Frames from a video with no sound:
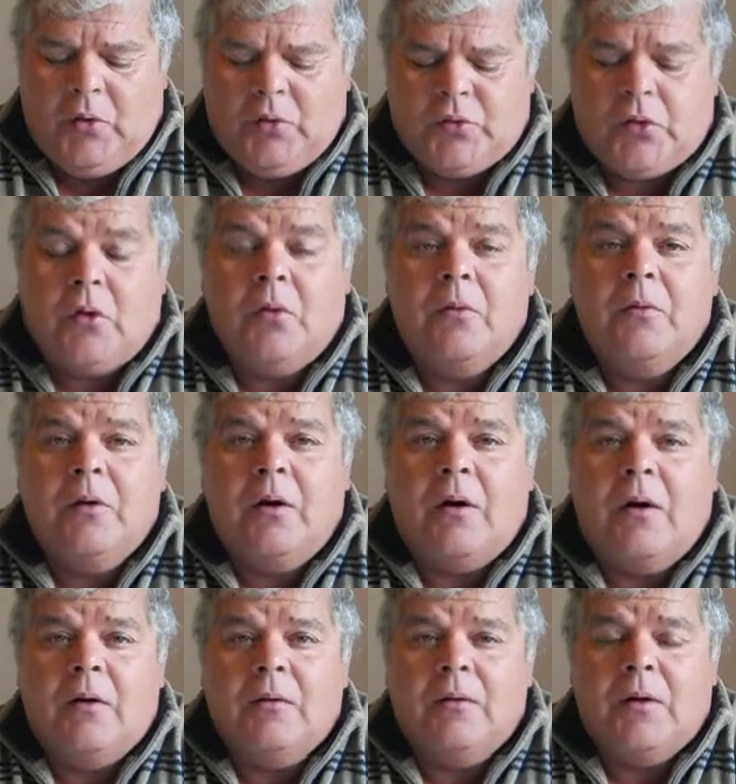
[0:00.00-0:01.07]
so
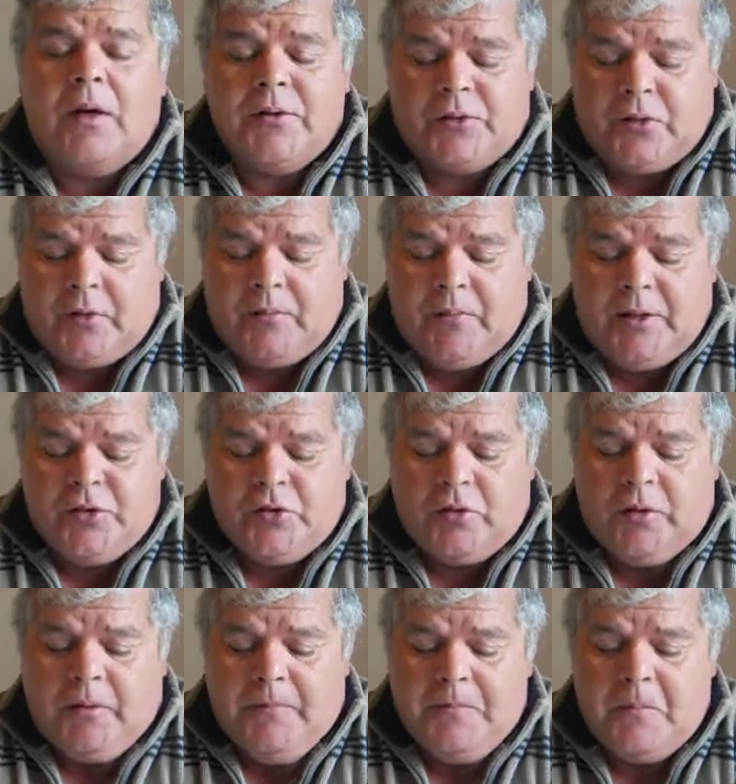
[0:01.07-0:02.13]
I started my
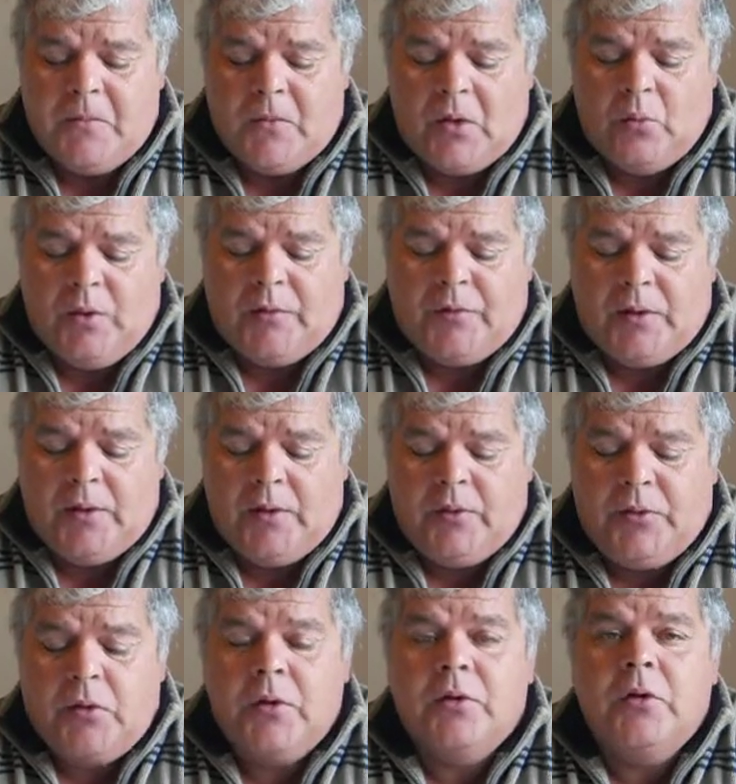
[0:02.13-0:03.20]
journey with
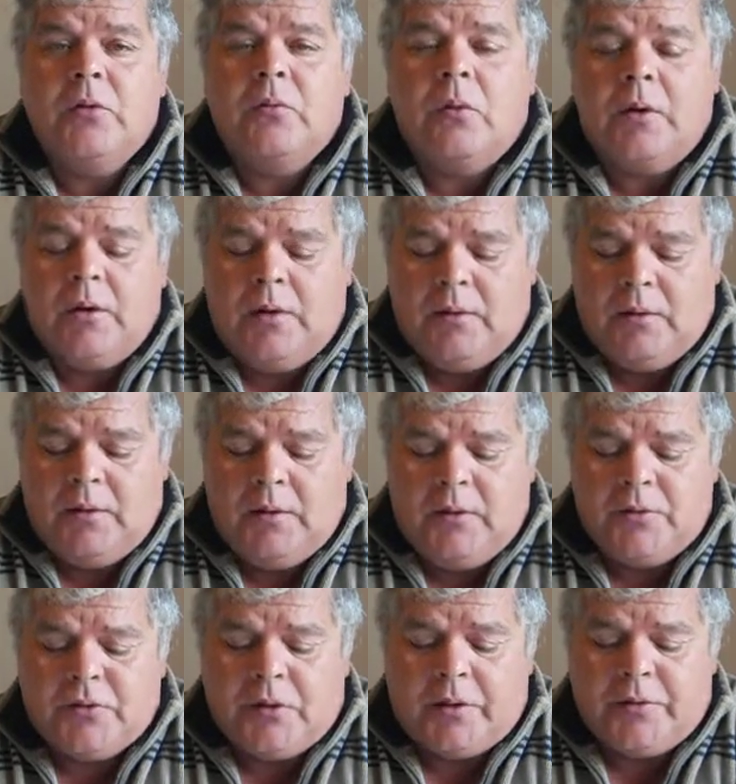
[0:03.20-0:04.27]
3220, and the
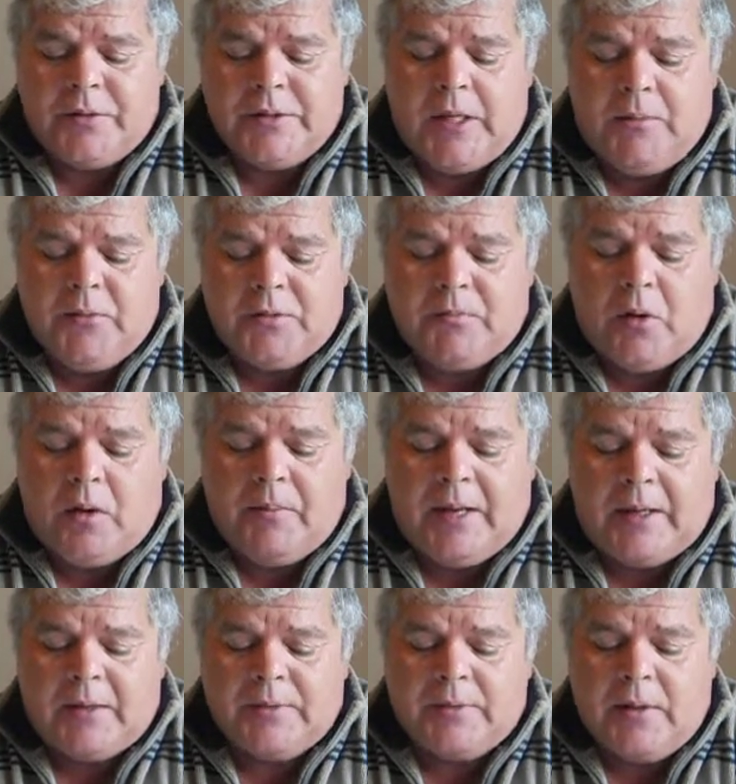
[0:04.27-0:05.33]
instructor's name was Bob
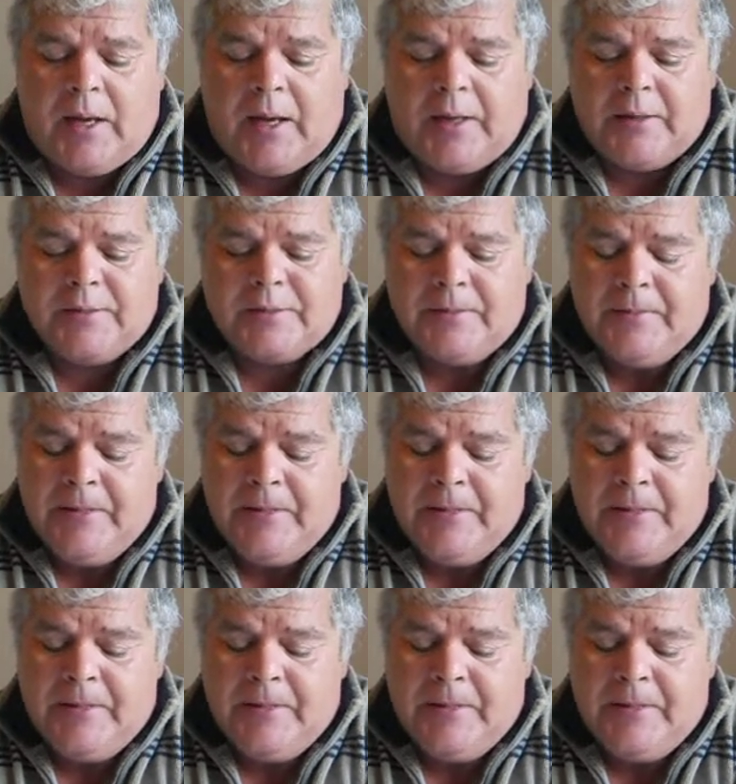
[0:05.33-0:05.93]
Atkins.